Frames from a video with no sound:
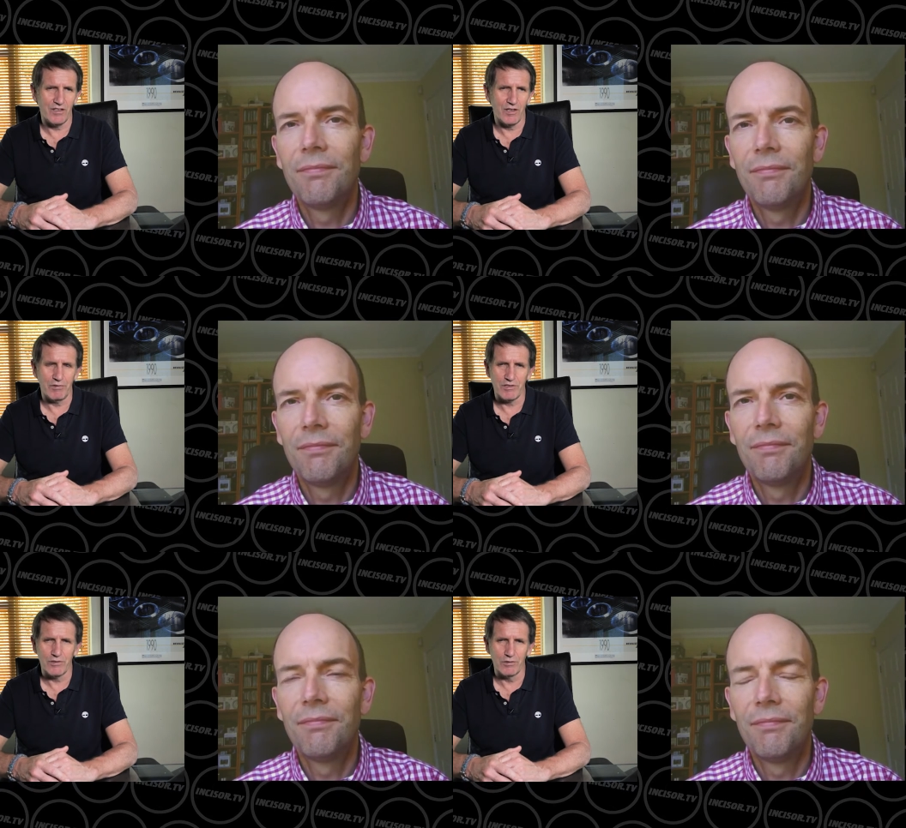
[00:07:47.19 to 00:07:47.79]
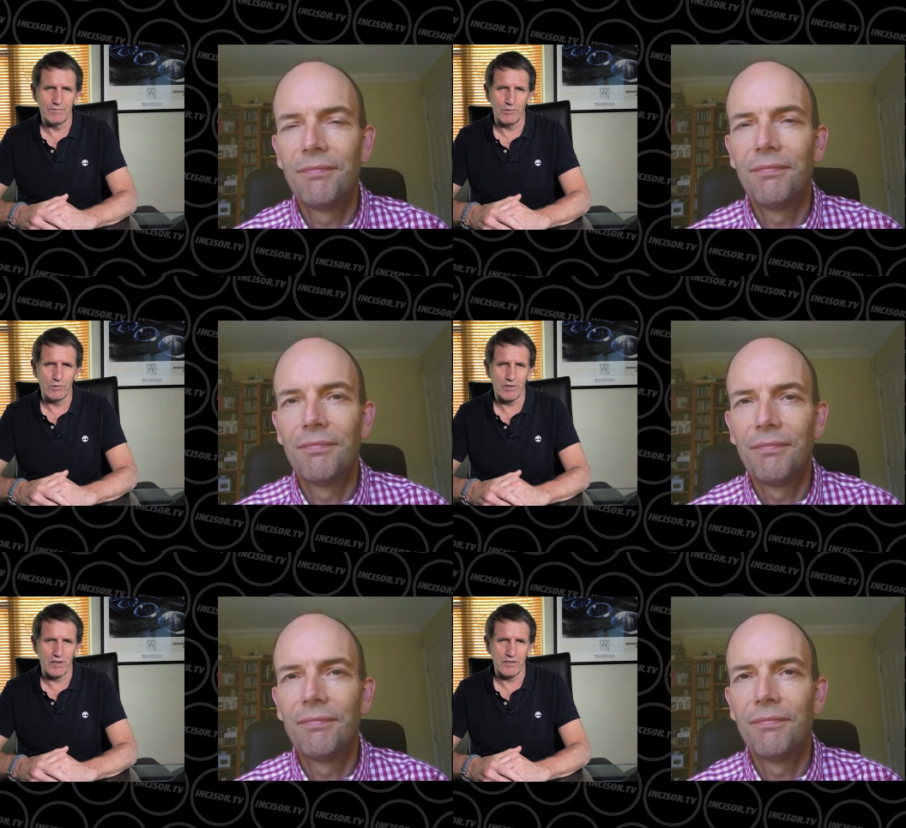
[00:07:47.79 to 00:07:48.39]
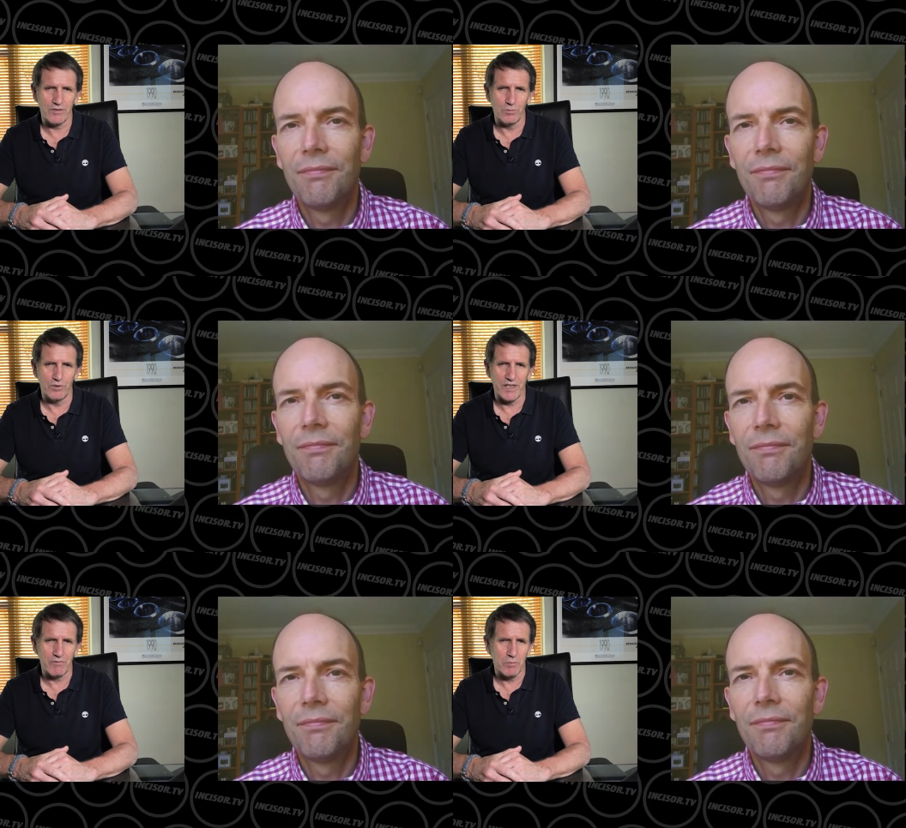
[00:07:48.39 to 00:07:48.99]
Speaker 1: the original forecasts
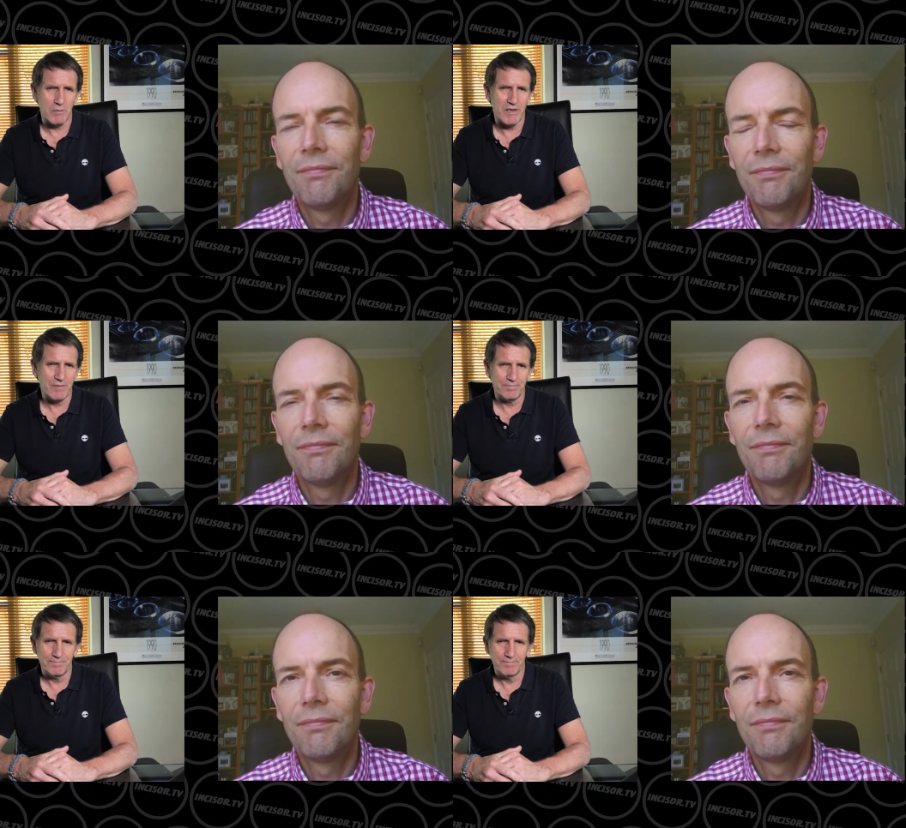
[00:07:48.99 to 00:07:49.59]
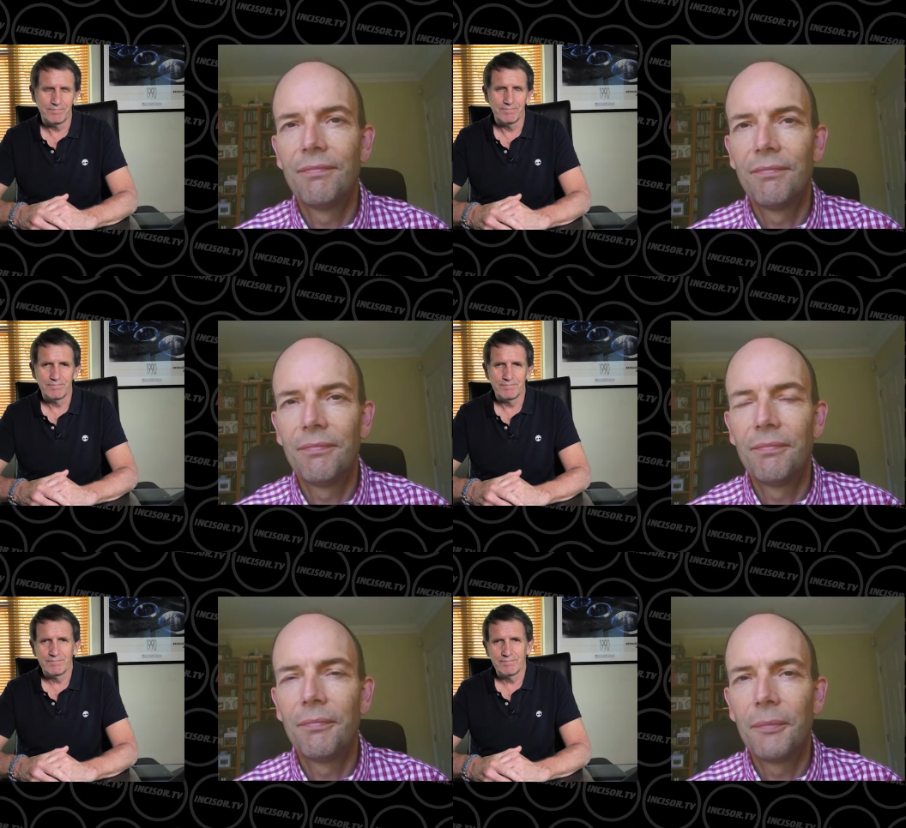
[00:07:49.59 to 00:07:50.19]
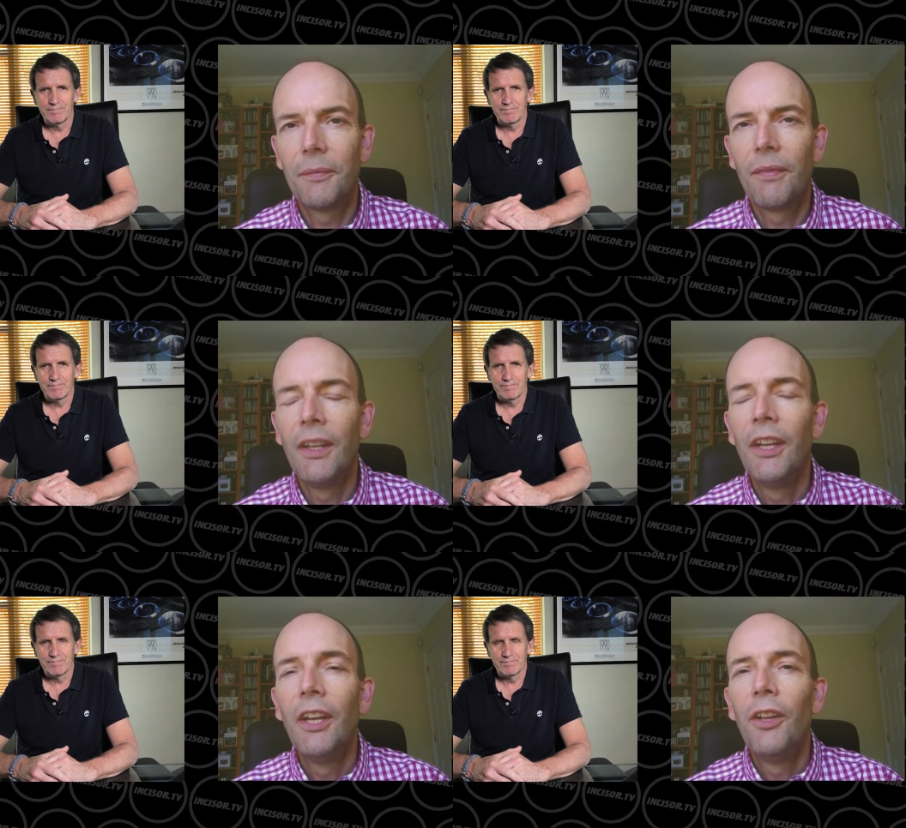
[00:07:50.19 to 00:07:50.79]
would ever be met?
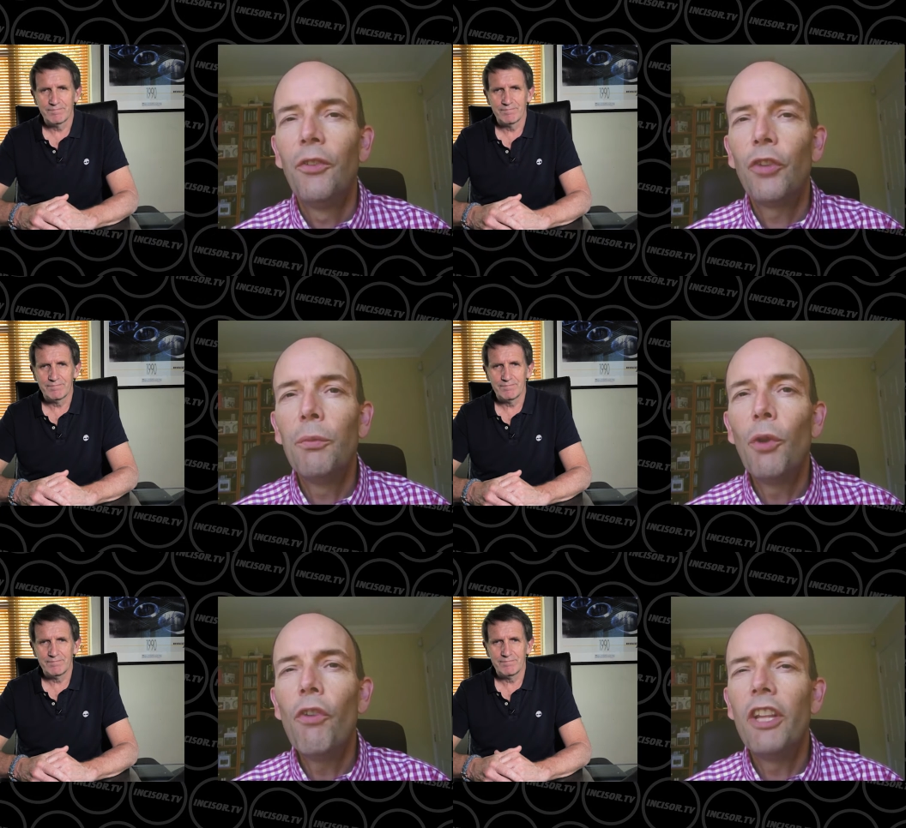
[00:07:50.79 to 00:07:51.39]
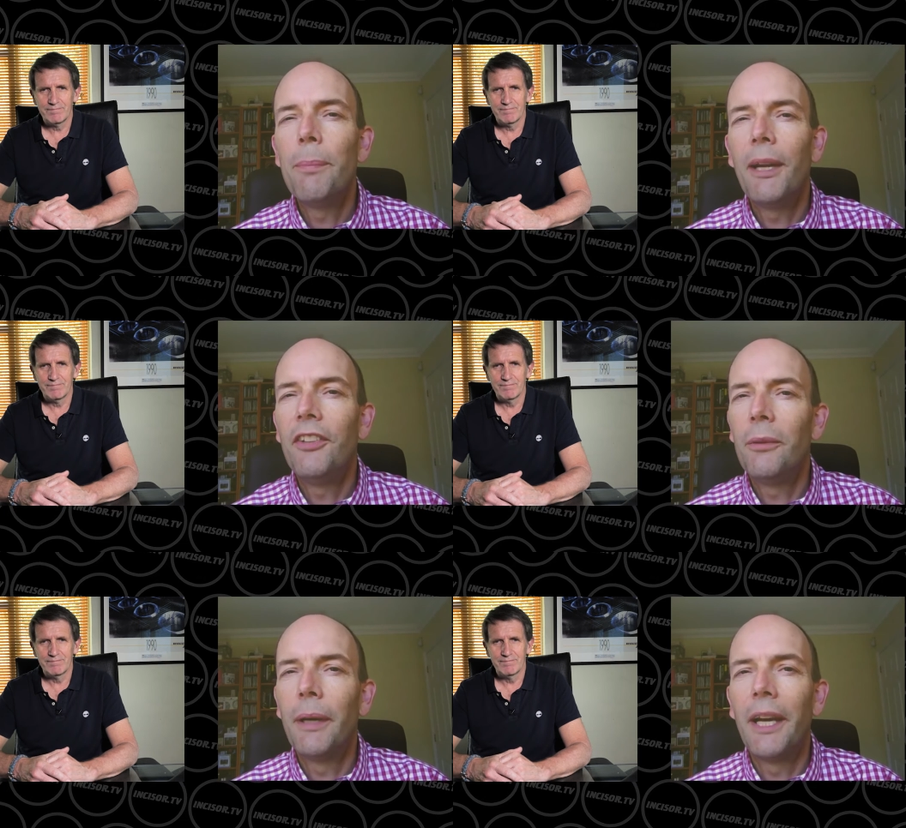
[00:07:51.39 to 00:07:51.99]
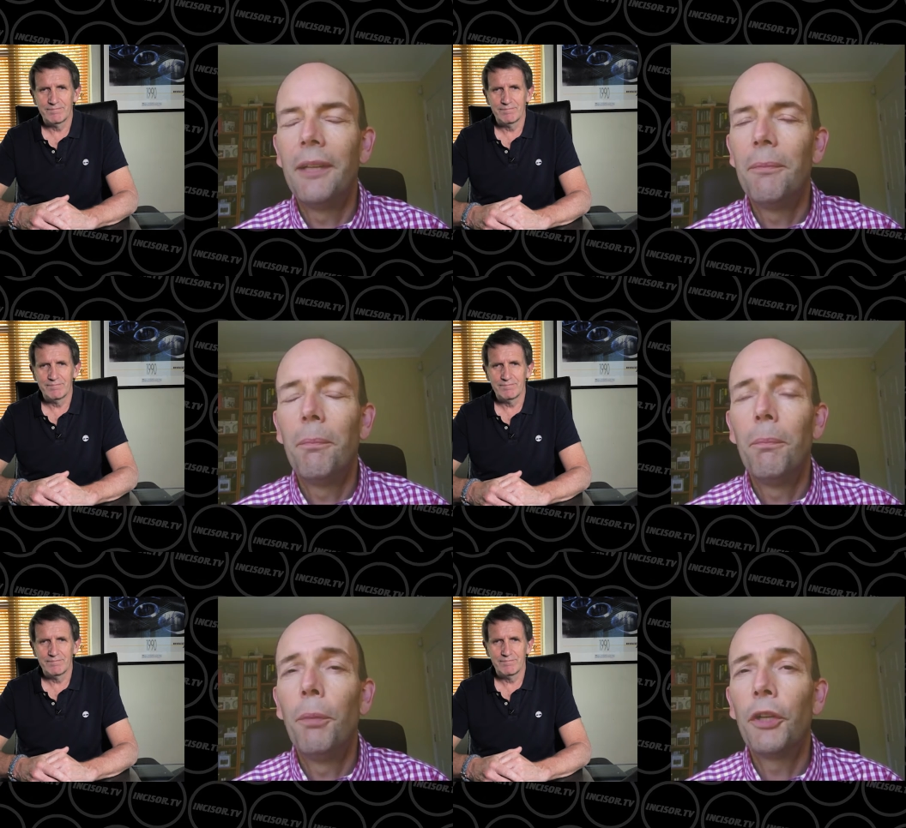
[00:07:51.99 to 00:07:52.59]
Speaker 2: So I'm not really a betting man,
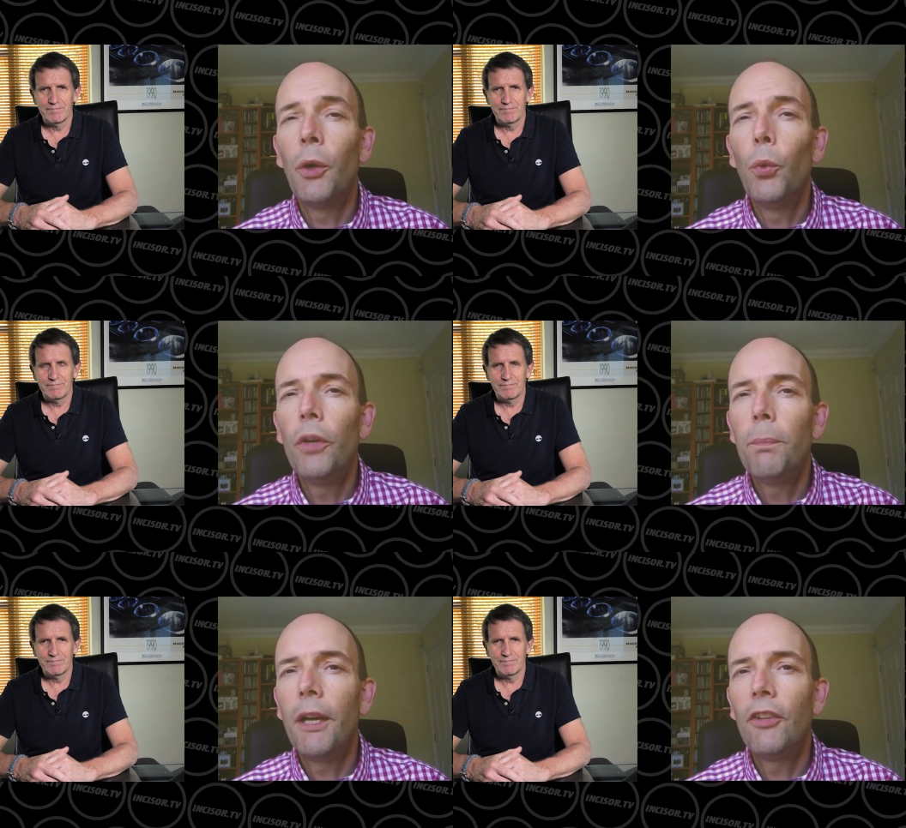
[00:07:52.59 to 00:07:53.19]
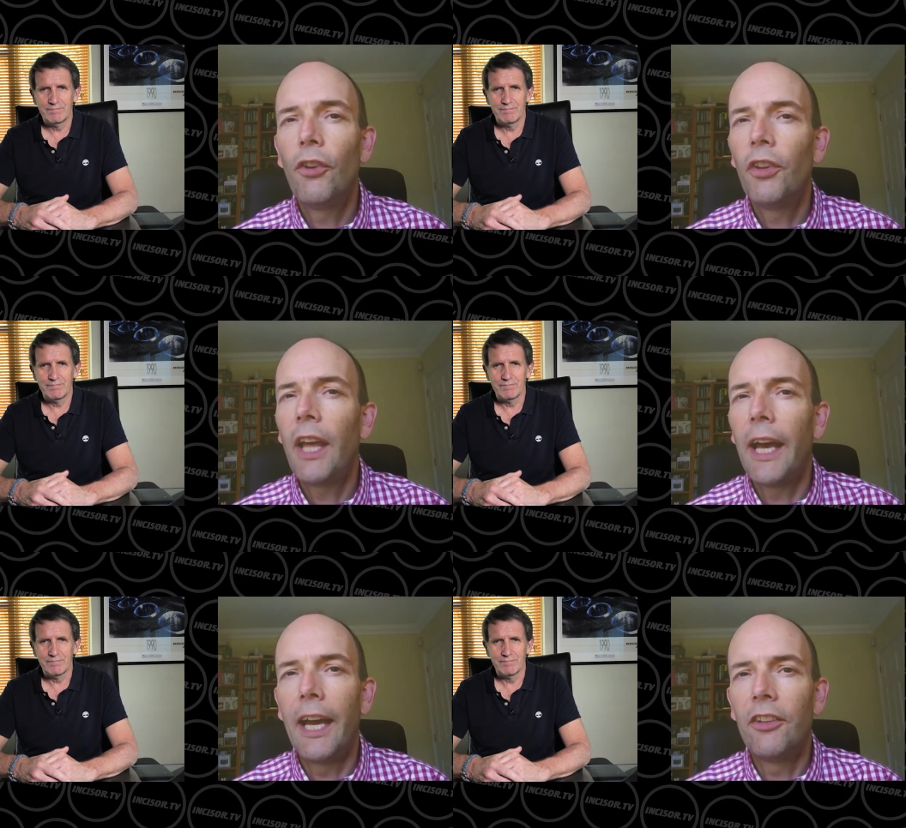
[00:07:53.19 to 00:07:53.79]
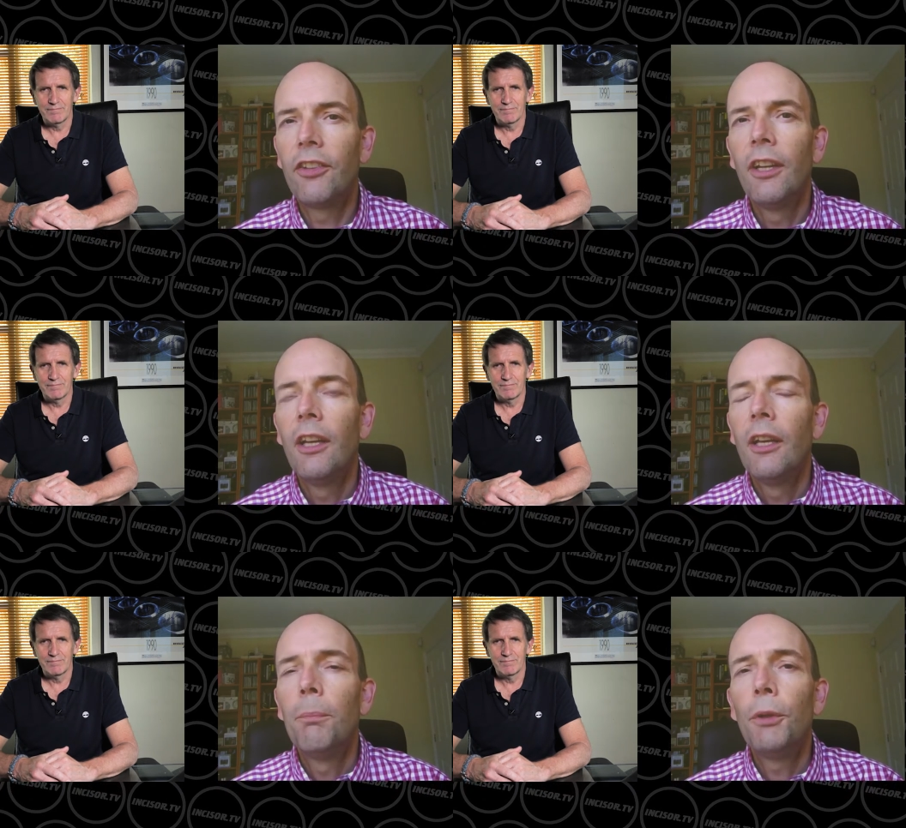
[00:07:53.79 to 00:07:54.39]
but I would bet on that,
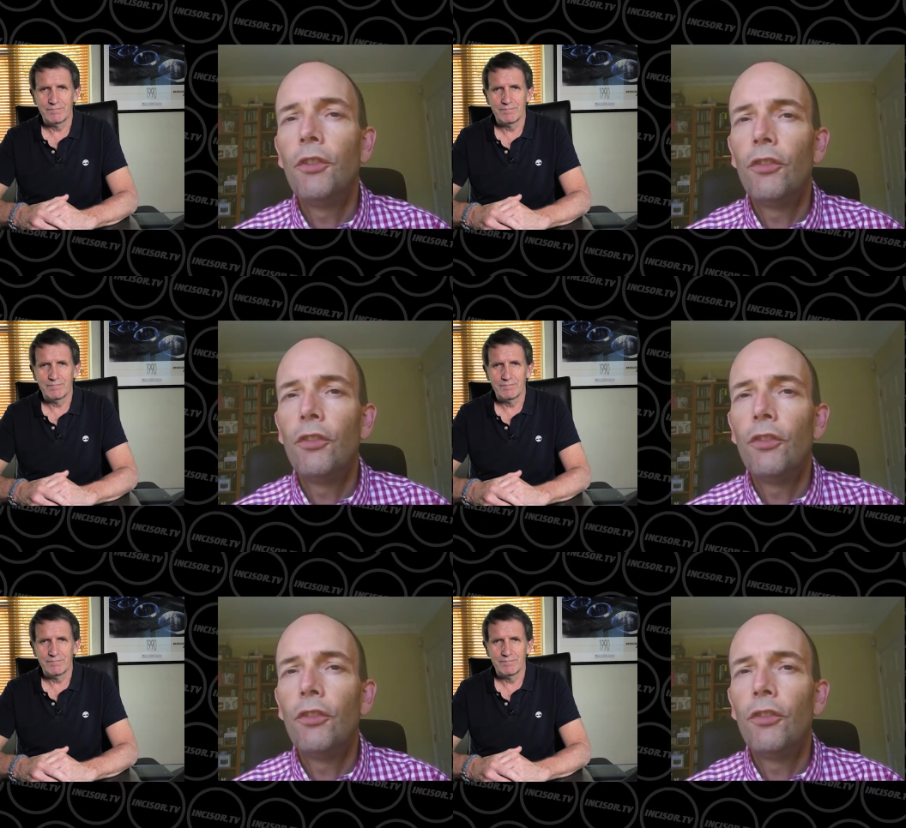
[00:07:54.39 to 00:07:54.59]
because it's